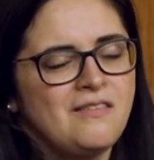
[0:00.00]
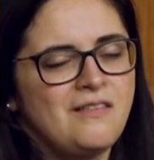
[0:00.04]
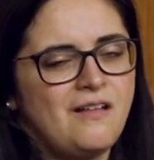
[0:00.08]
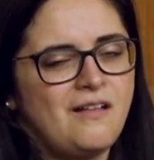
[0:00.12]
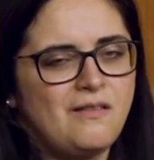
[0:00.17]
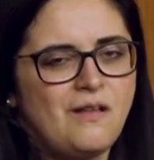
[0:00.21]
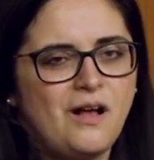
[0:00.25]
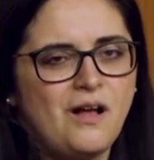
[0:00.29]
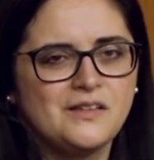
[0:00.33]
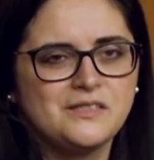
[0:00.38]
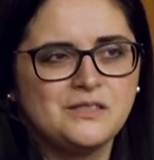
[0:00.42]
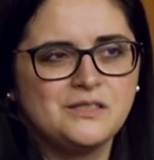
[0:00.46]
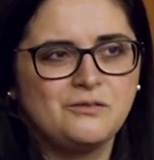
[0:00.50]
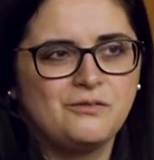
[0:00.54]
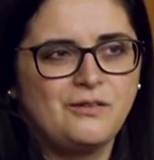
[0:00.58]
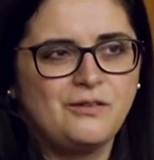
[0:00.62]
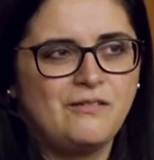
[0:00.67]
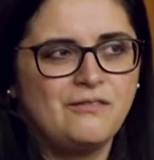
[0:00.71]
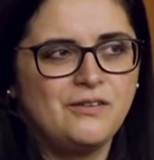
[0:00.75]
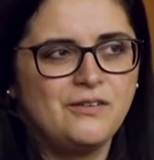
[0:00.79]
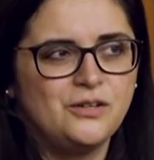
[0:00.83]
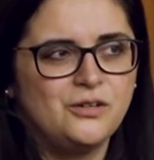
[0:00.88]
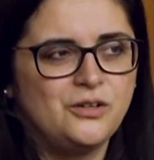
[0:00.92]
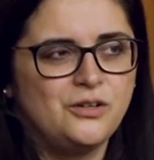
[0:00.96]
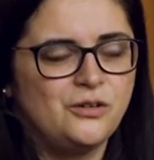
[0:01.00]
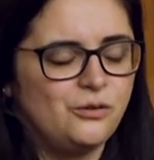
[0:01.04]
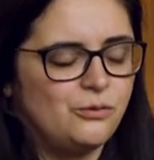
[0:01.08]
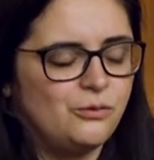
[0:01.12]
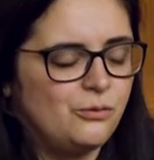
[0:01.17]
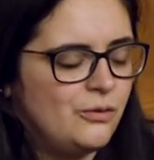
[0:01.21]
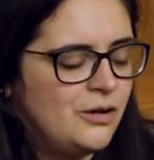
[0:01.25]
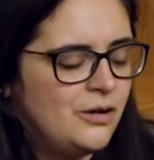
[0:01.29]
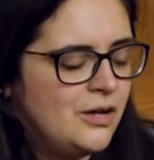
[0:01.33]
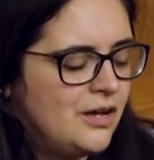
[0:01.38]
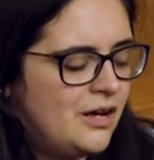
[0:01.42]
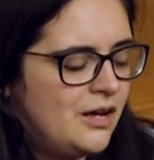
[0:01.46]
that loss of revenue.
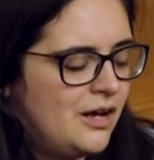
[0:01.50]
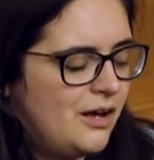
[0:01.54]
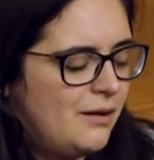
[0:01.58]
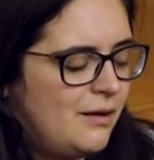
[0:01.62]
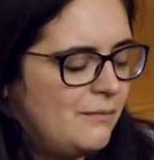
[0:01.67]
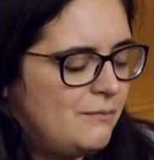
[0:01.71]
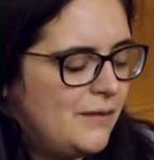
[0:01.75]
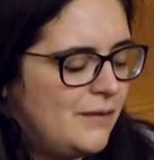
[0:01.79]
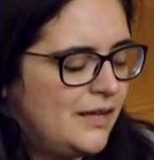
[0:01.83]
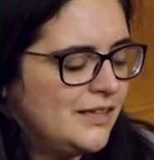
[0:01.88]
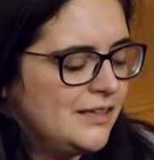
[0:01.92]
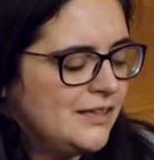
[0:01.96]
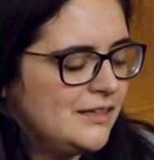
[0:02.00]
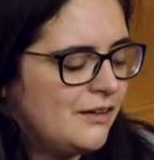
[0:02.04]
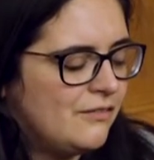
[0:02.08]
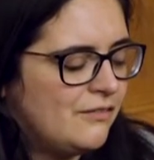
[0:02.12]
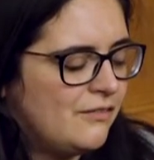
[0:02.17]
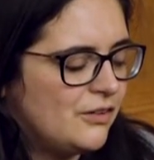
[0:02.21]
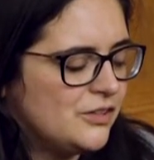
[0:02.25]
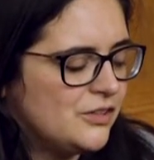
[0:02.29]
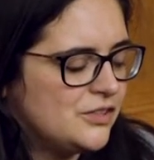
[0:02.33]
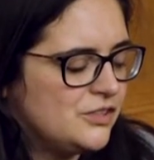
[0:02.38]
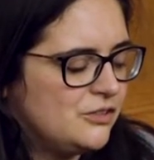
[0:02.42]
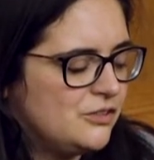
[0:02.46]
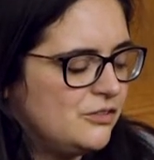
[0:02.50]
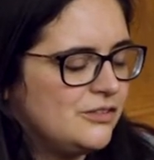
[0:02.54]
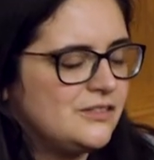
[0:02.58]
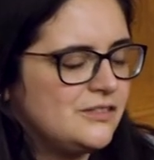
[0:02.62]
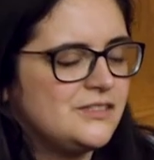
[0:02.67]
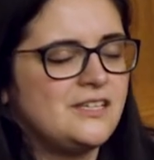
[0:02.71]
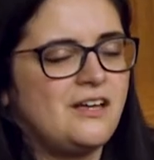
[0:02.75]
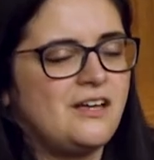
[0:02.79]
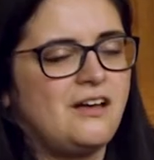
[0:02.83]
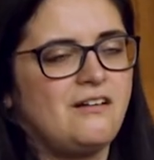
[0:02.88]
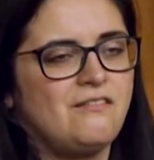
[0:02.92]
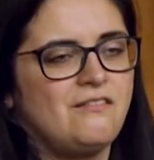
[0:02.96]
Um, many of our students
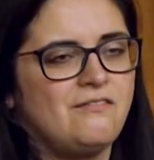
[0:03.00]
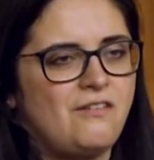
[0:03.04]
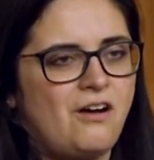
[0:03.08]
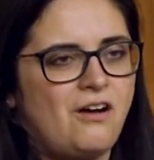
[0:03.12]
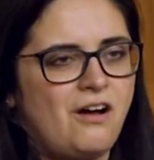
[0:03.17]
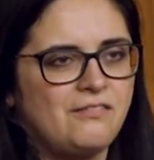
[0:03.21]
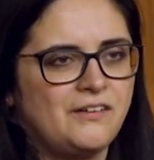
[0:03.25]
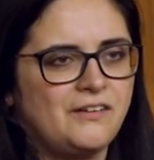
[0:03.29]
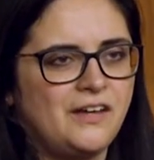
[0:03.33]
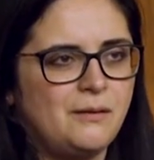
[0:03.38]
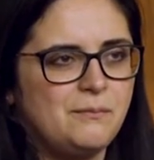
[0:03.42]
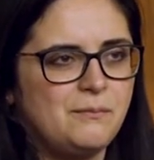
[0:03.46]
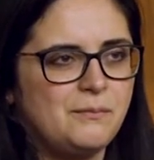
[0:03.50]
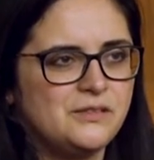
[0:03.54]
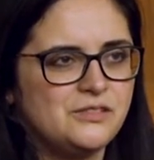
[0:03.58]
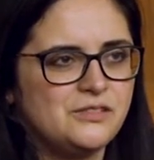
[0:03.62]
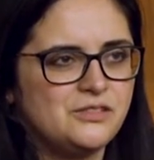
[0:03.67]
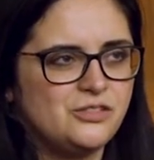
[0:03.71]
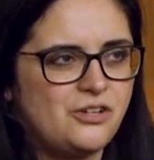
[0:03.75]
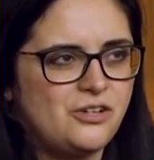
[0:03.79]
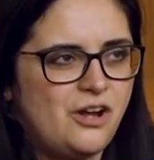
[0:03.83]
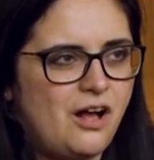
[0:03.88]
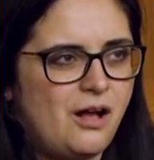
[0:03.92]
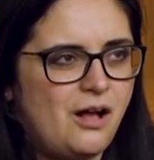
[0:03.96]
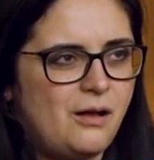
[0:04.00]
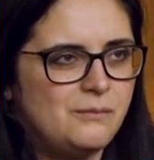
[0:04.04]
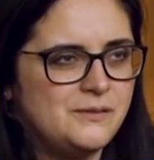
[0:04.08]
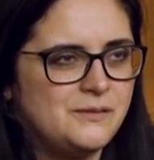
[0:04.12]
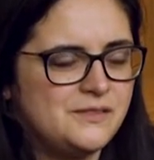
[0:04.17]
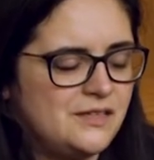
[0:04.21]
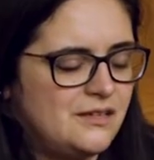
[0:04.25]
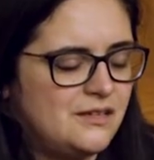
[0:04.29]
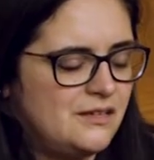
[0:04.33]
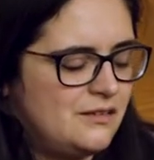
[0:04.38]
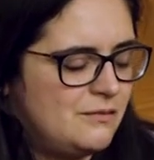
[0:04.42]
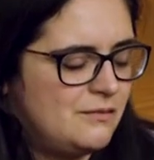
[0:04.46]
have off campus jobs
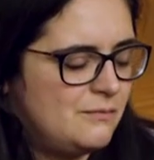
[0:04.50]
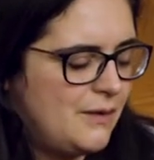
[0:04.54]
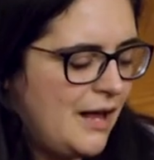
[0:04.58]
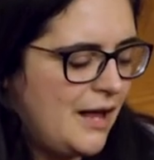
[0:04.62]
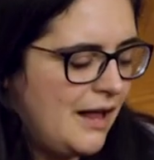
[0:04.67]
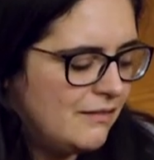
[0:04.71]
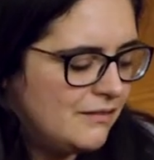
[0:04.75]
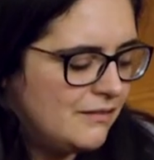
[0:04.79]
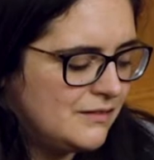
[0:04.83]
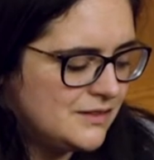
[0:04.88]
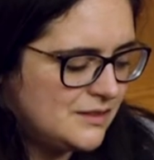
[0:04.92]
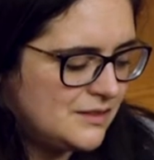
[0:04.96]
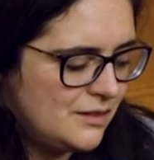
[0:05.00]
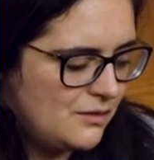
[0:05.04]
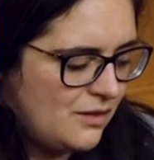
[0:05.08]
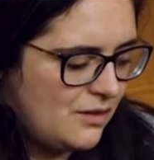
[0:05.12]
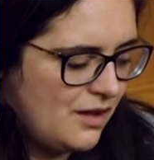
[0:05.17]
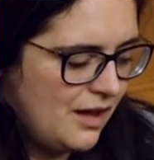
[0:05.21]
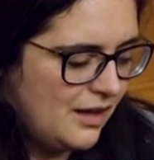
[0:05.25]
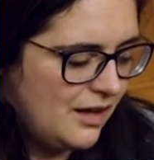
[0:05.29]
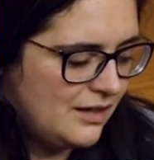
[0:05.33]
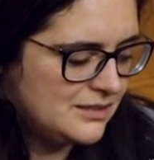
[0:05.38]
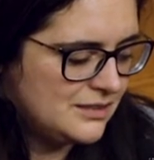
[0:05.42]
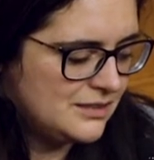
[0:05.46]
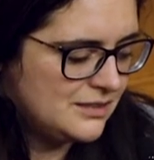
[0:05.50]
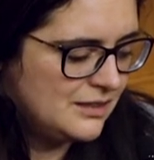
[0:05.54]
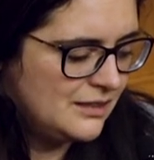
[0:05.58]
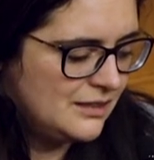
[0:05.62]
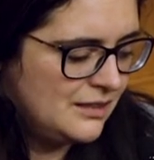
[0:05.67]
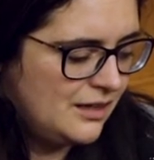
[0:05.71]
and balance a lot,